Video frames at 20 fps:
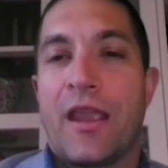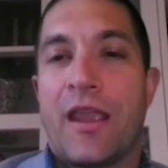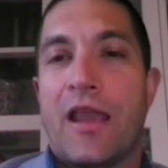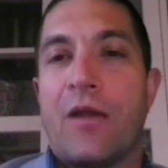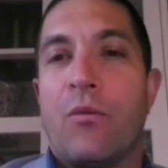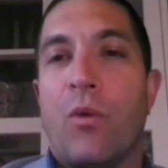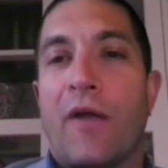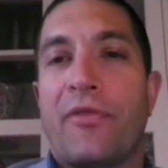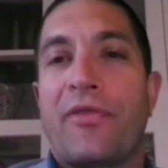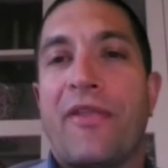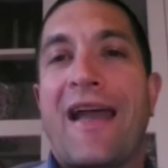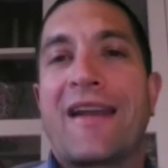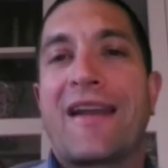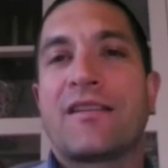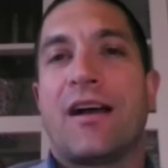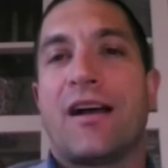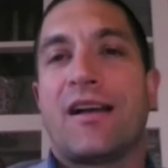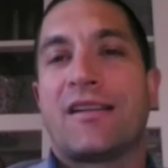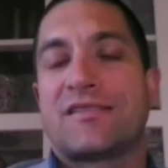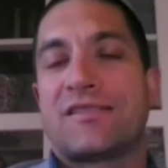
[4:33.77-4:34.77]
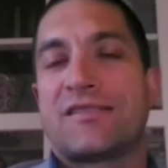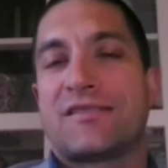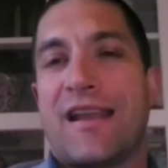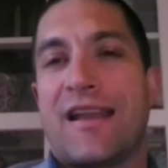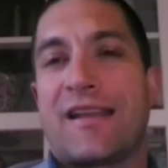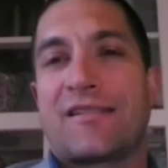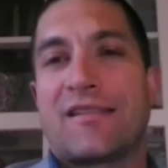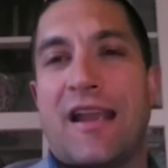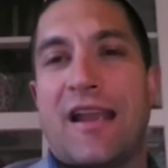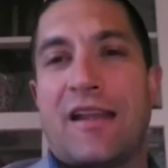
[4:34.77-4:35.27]
And what that does is
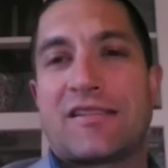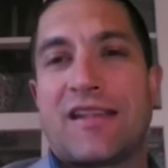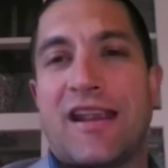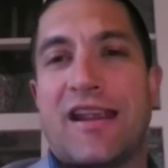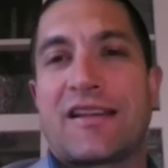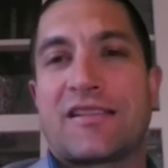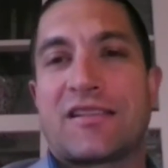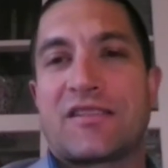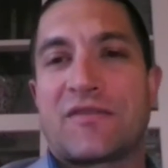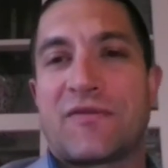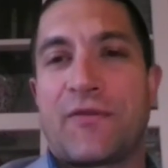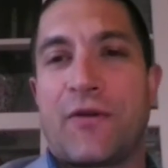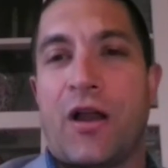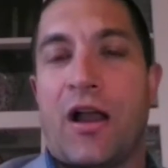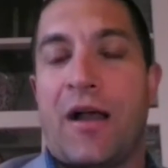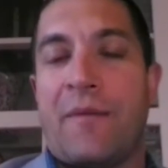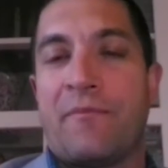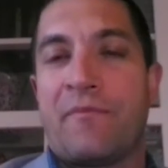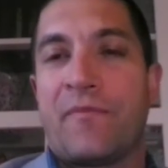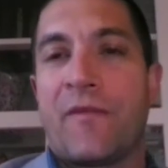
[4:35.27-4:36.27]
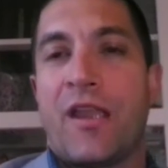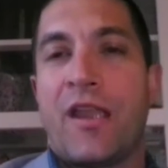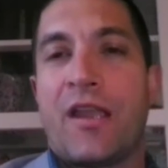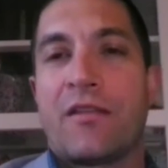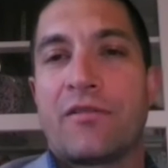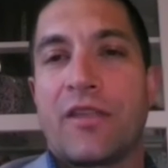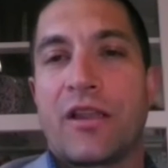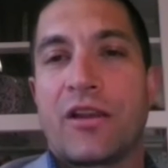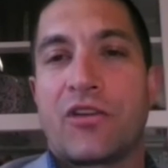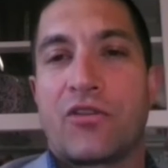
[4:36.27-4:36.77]
that, that takes us from
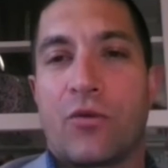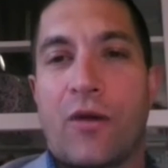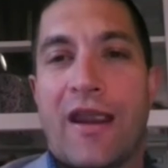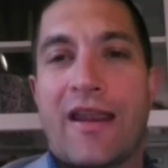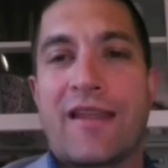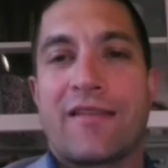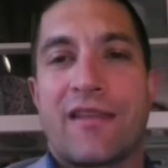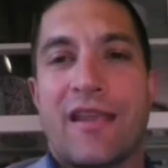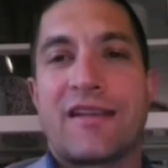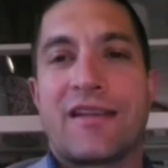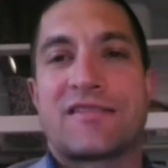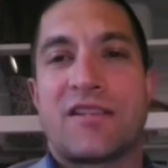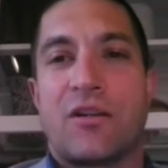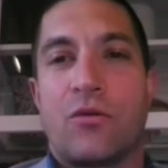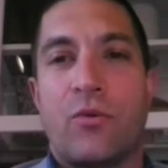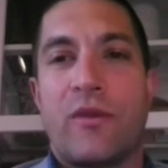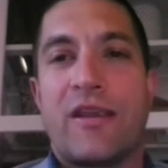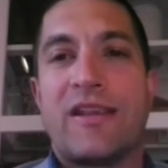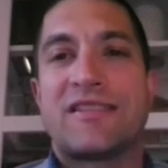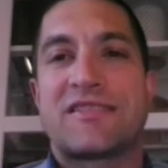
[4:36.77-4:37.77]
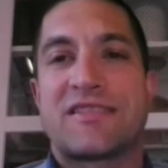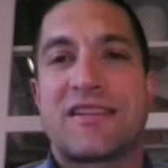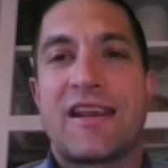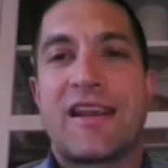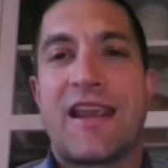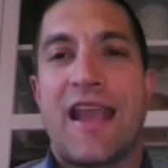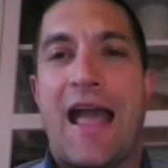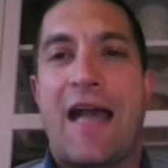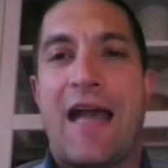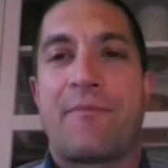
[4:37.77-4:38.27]
the great things that we
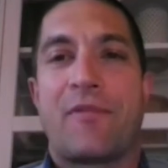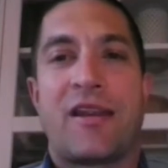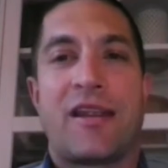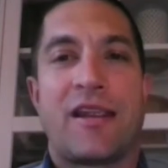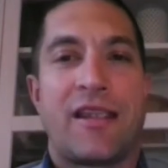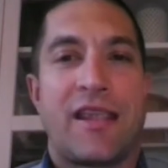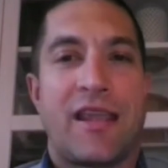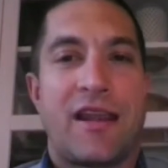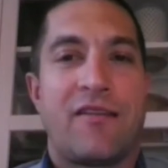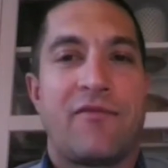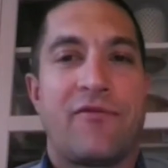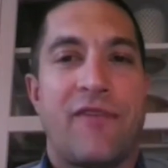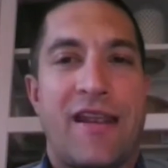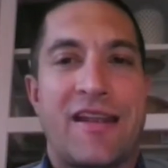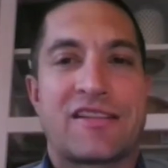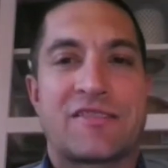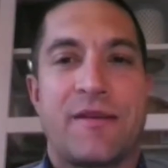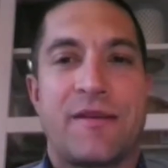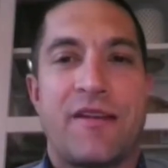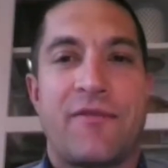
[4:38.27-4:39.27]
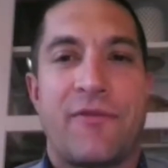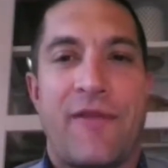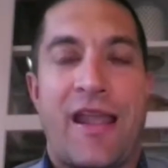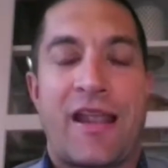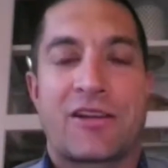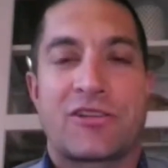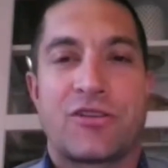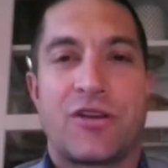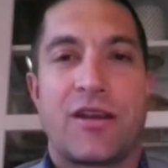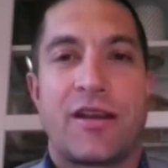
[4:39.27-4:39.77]
see happening in advanced
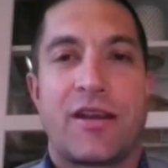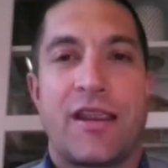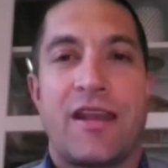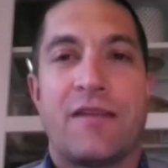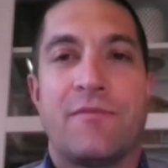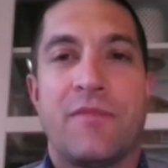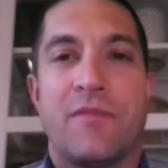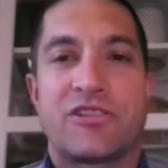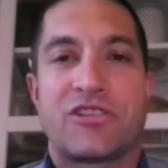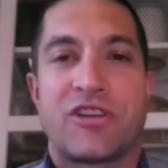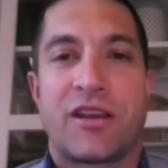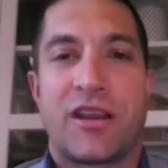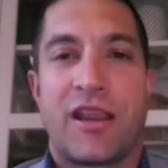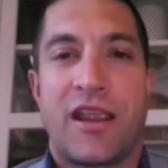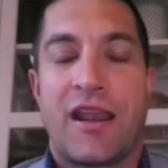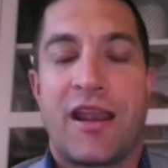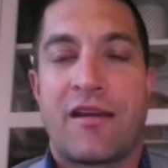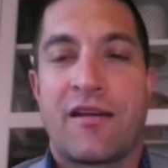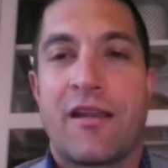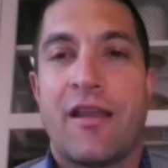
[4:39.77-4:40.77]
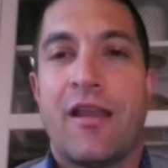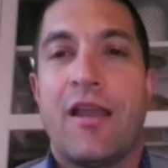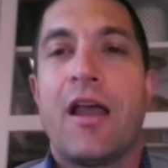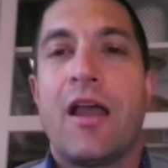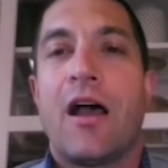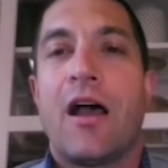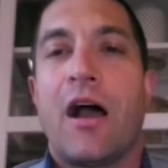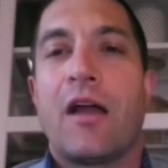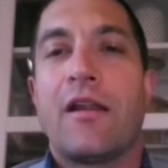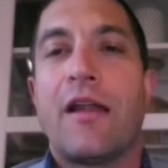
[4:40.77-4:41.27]
manufacturing in Michigan
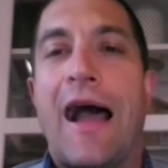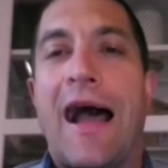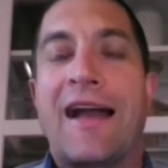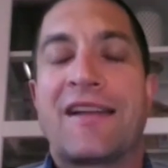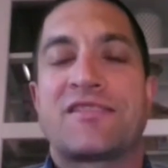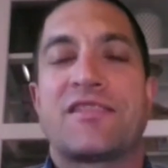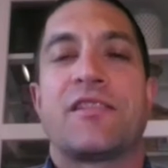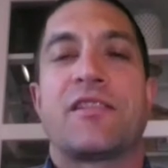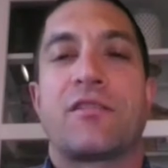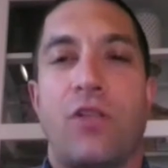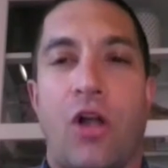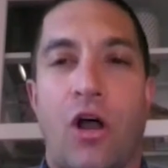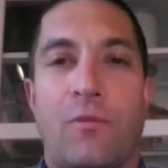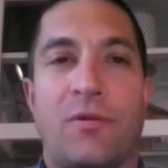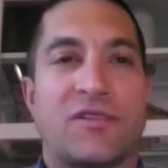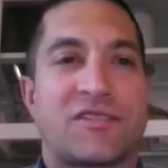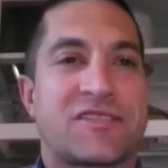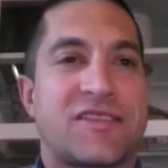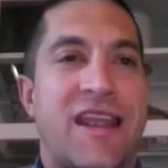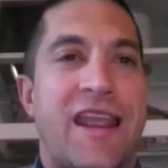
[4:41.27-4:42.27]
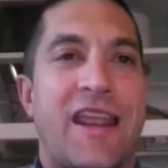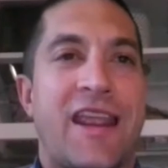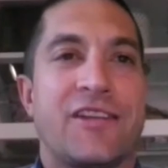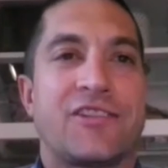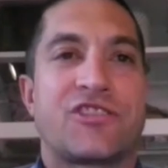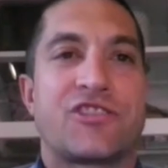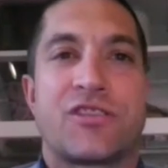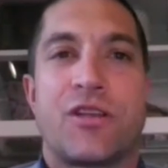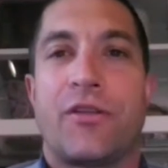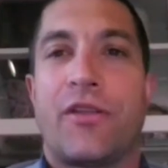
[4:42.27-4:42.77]
onto the global
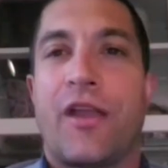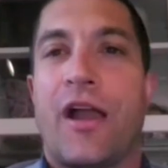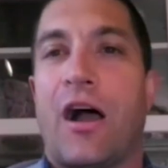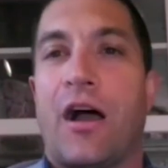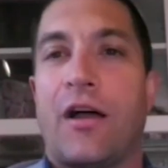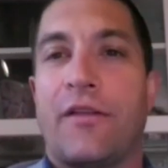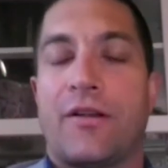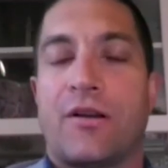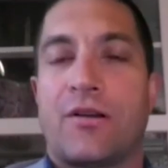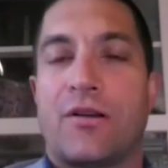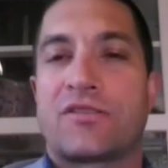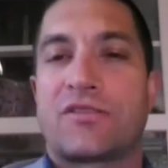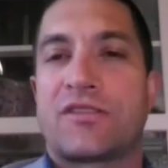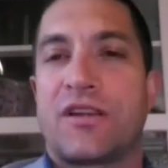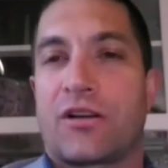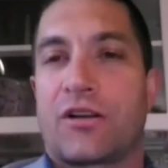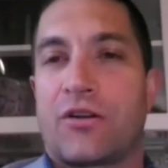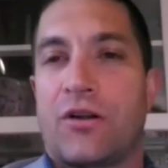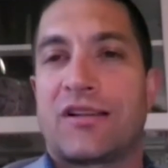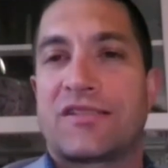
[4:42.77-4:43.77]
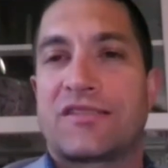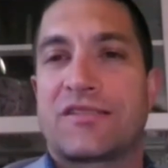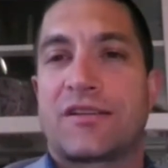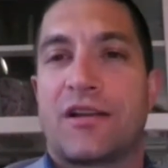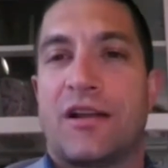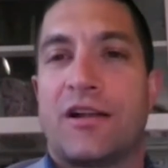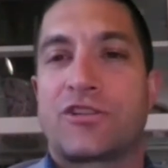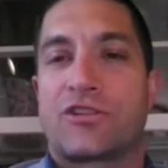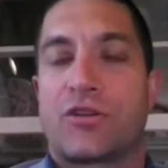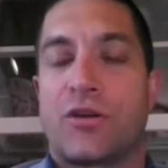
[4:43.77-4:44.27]
stage so that others across the
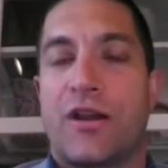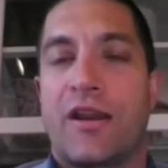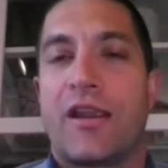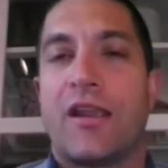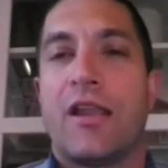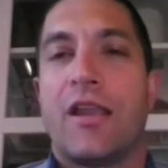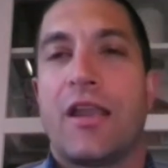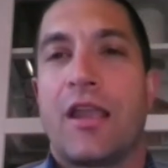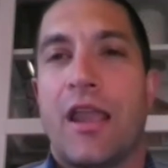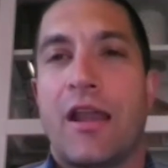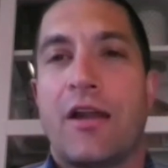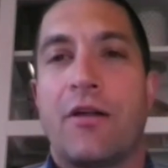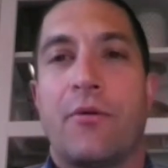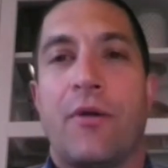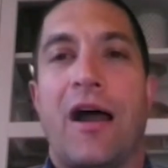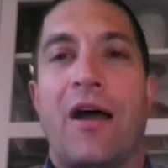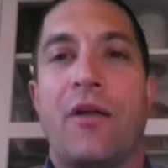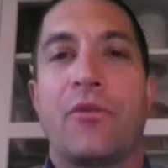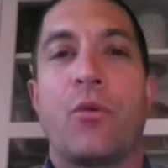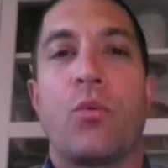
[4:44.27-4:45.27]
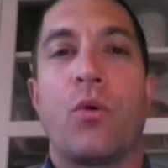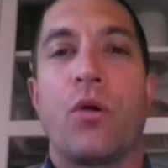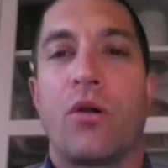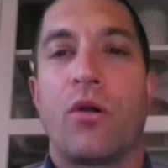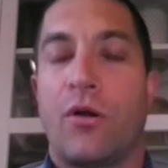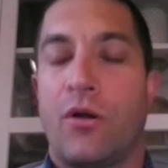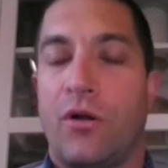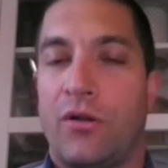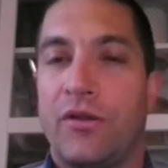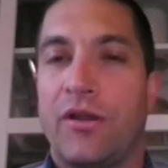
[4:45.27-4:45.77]
country and around the
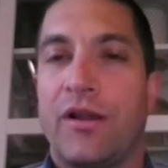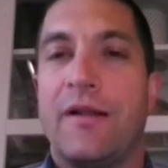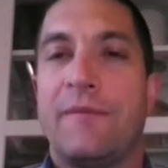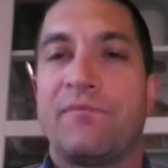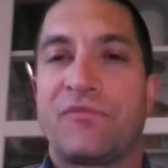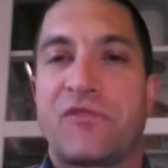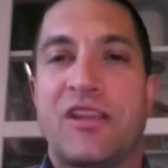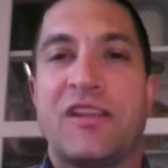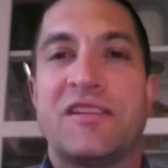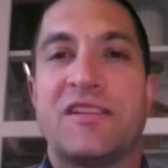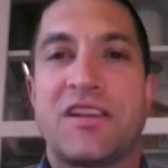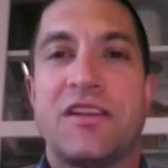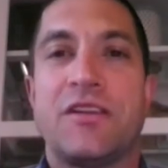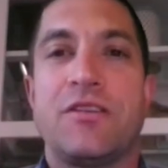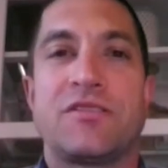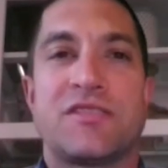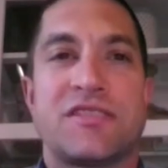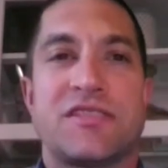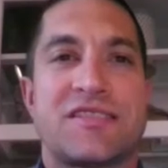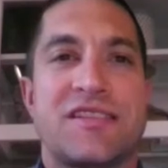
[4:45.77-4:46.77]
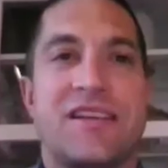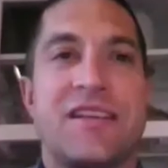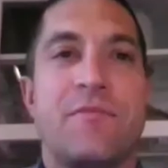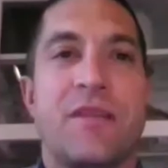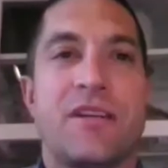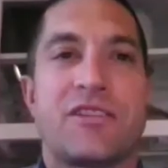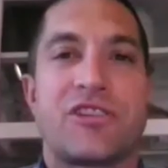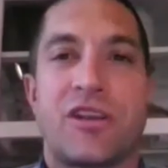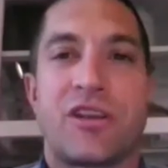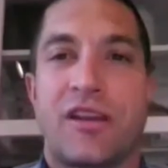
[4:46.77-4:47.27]
world continue to see
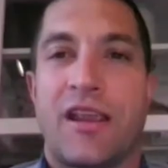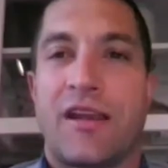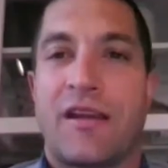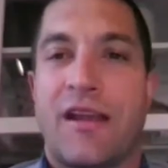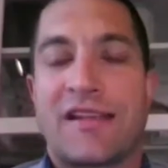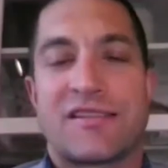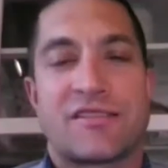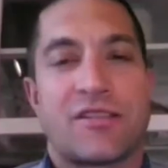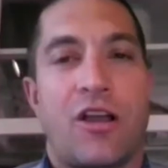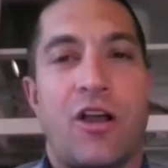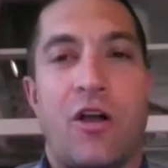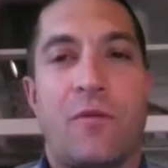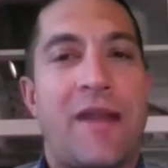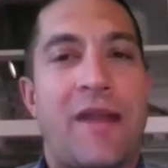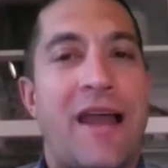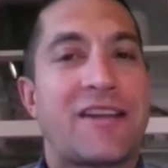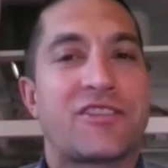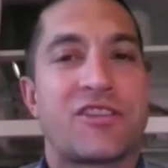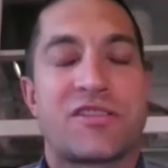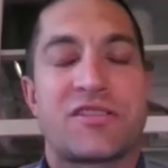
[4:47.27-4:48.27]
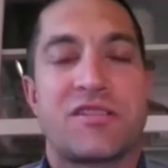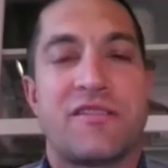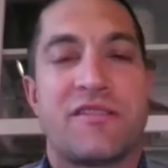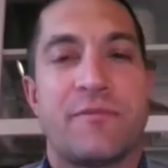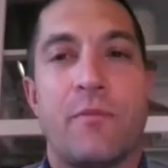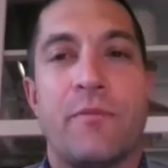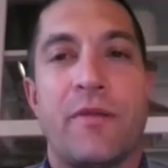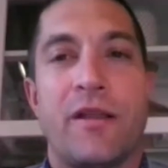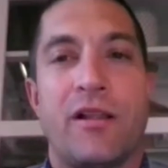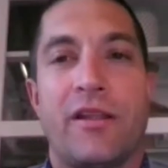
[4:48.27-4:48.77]
Michigan as a home, not just of
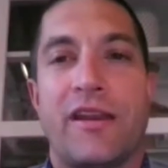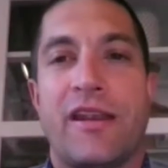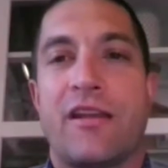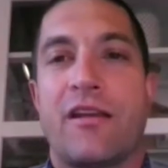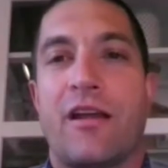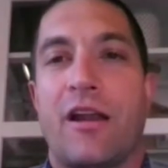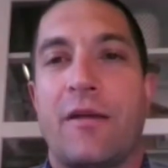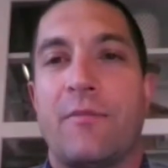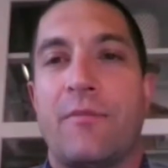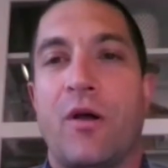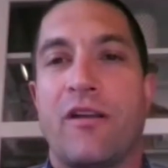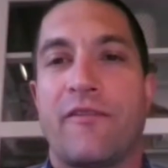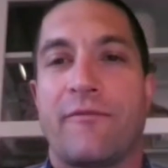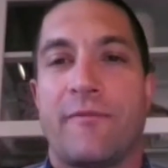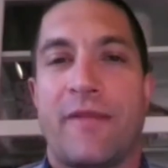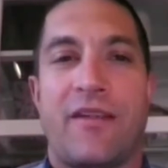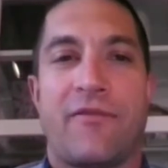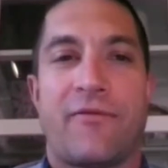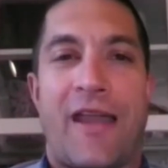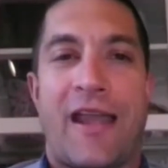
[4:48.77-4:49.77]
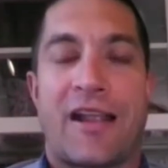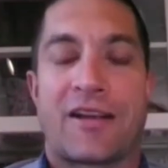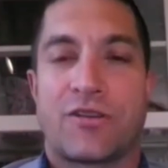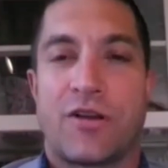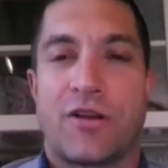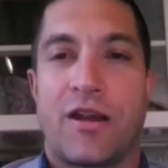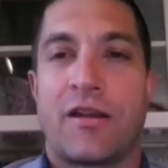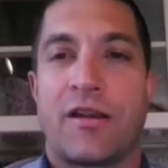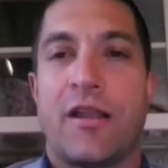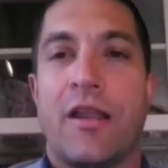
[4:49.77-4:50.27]
mobility and automotive
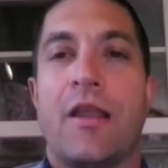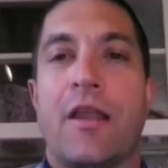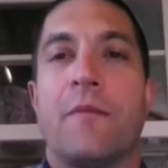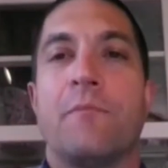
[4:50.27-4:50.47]
manufacturing,